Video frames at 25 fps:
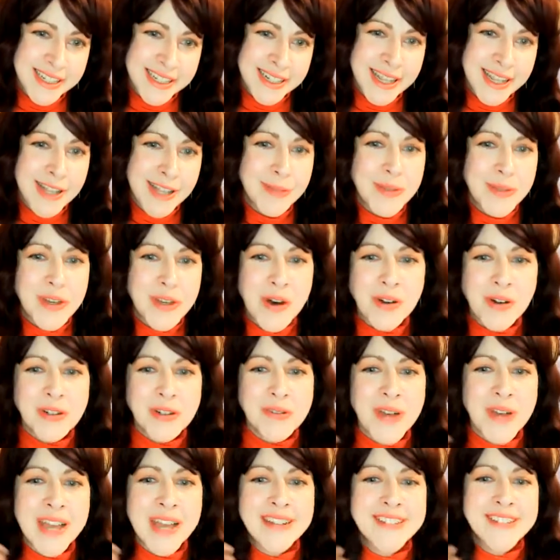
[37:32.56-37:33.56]
I'll be all
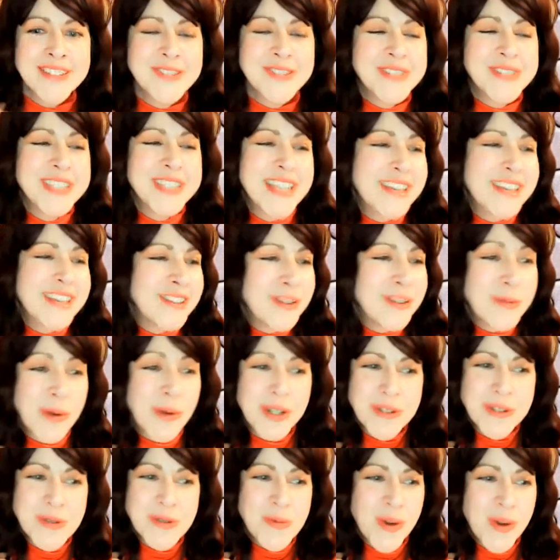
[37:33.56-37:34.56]
around you and tell you
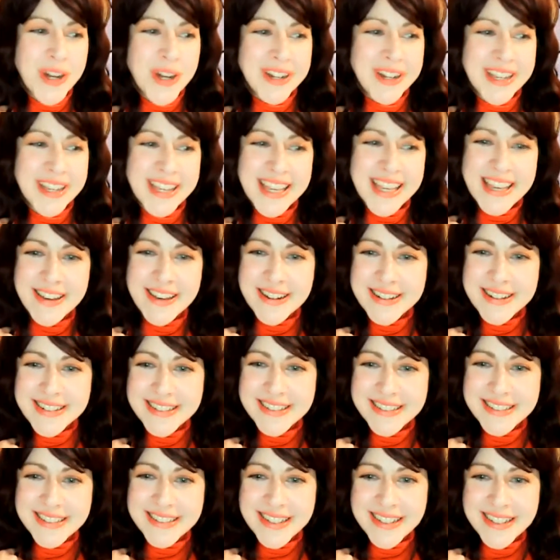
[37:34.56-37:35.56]
what you want to hear.
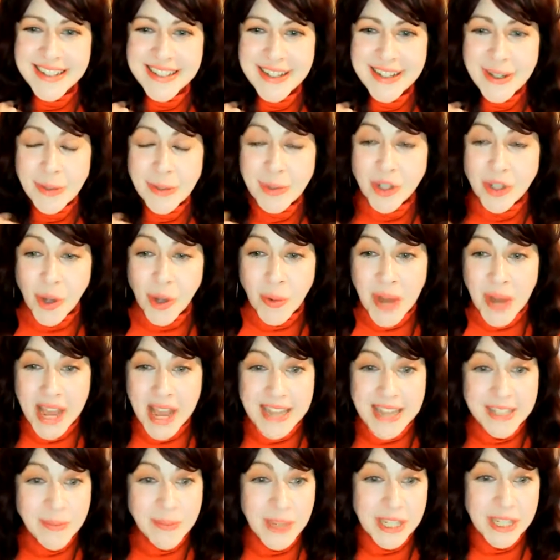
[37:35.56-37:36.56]
But don't
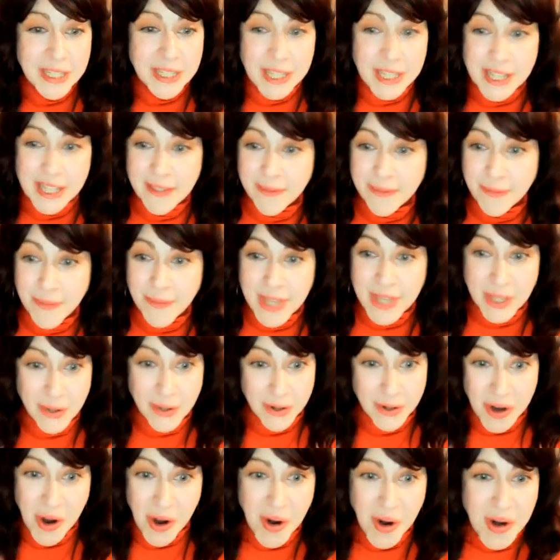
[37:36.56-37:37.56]
ask me to give me your
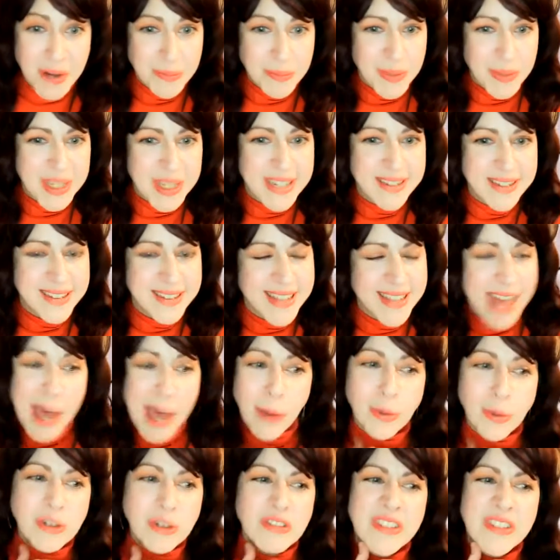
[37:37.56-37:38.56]
heart, because
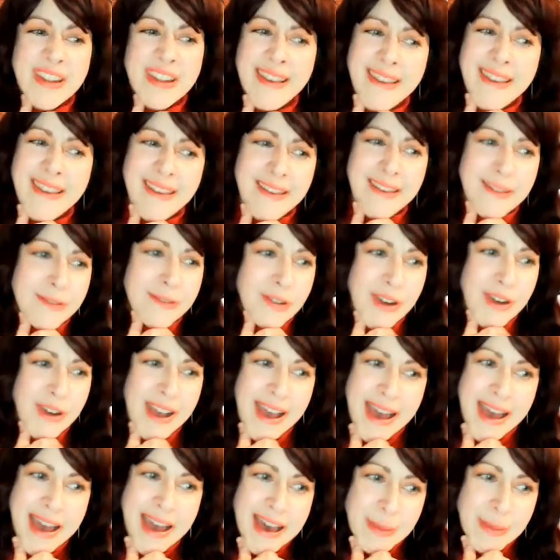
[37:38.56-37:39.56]
that will never
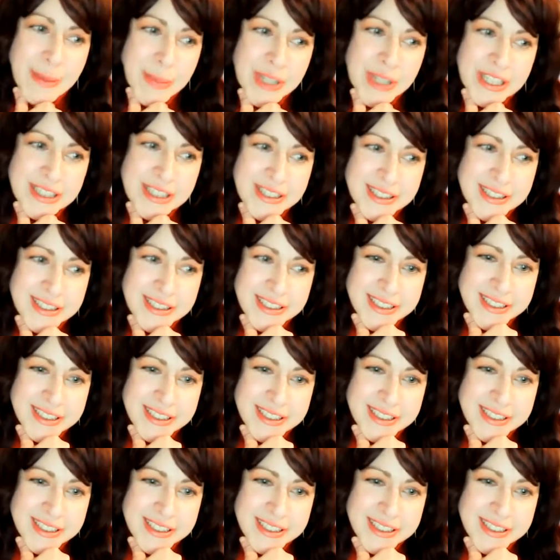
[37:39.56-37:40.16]
happen.